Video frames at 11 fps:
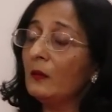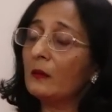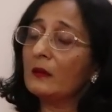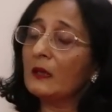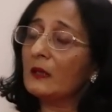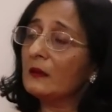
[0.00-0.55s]

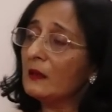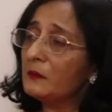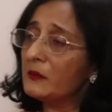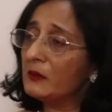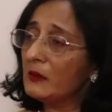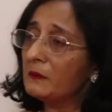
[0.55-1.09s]
or they can
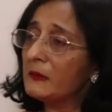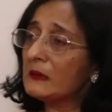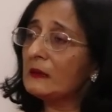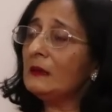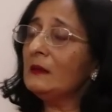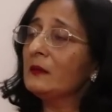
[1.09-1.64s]
come to the
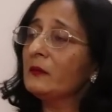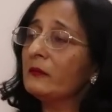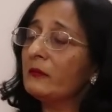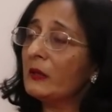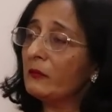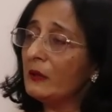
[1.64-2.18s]
embassy
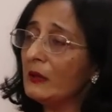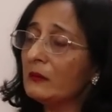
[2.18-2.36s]
where we